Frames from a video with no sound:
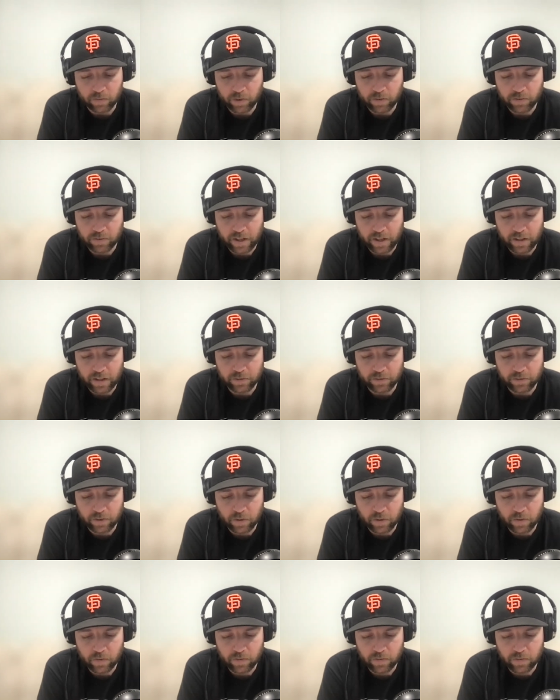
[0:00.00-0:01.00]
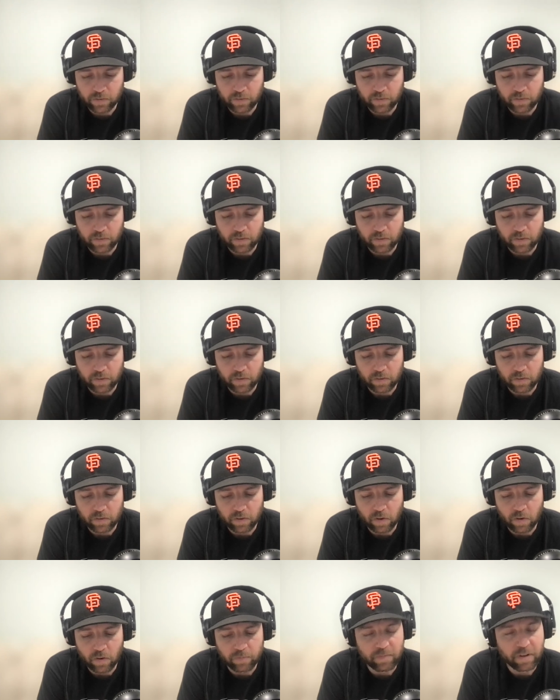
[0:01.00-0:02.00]
Real Tyler Jones
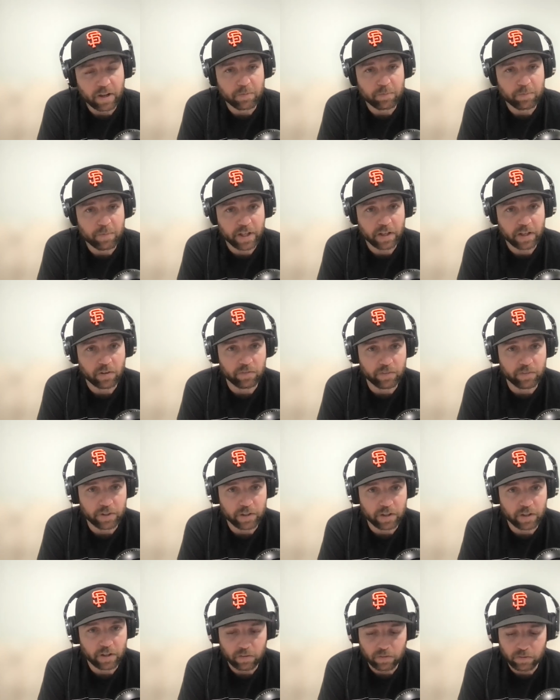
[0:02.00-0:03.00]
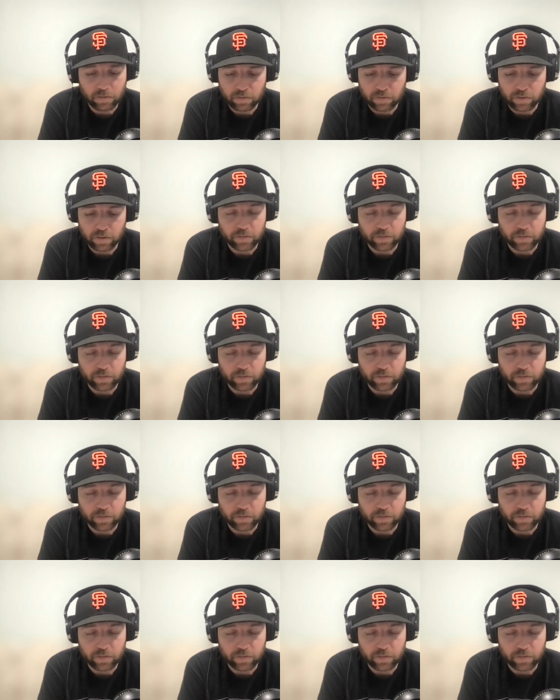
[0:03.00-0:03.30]
on my pickle video